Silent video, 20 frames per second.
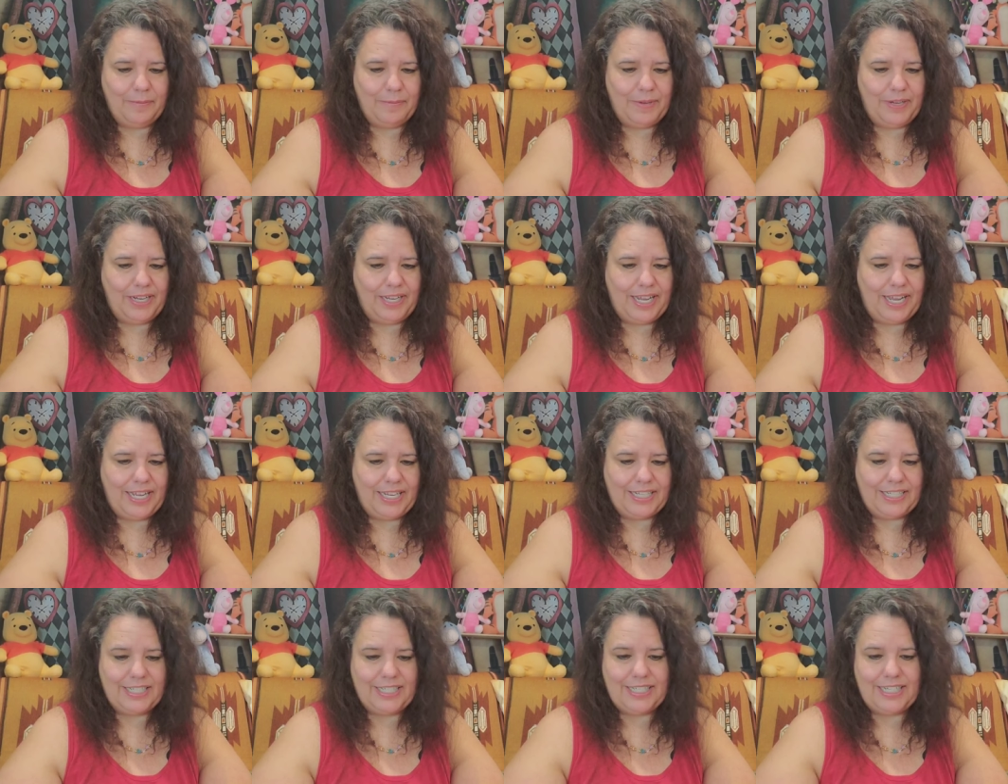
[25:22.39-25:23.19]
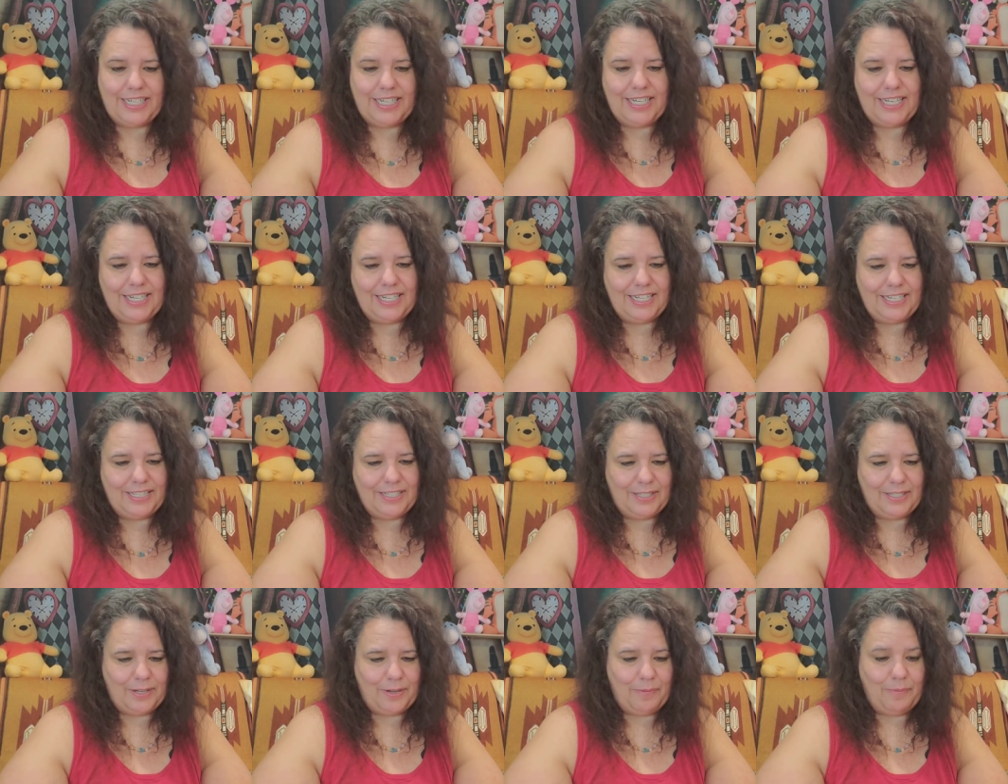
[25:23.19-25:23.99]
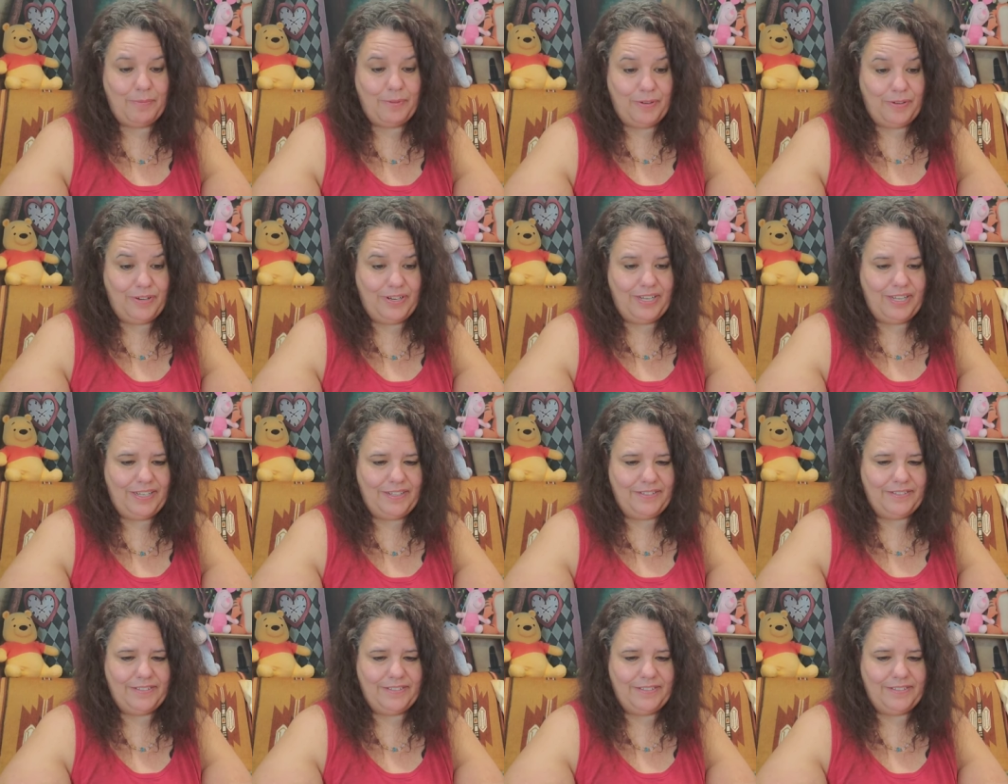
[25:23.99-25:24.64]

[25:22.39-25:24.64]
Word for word: But yeah, she is a beauty.